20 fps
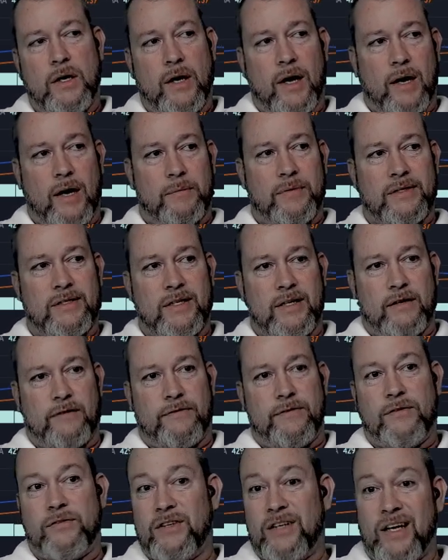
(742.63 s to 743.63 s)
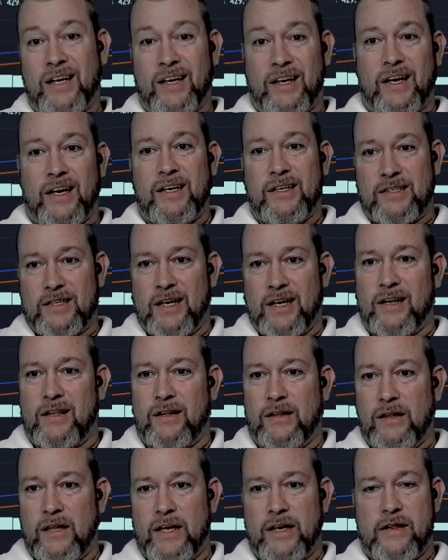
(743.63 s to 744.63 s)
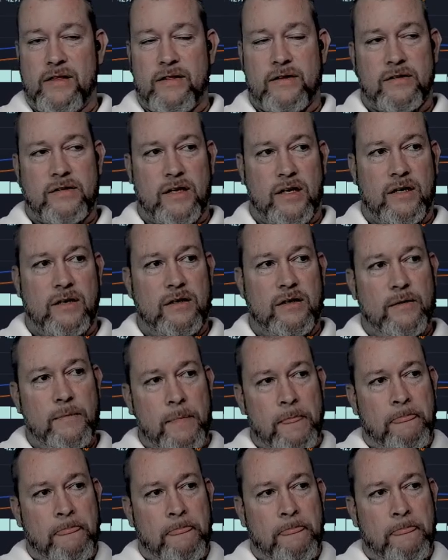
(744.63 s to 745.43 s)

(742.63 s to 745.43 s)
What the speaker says: I've been saying 58K is kind of the line in the sand,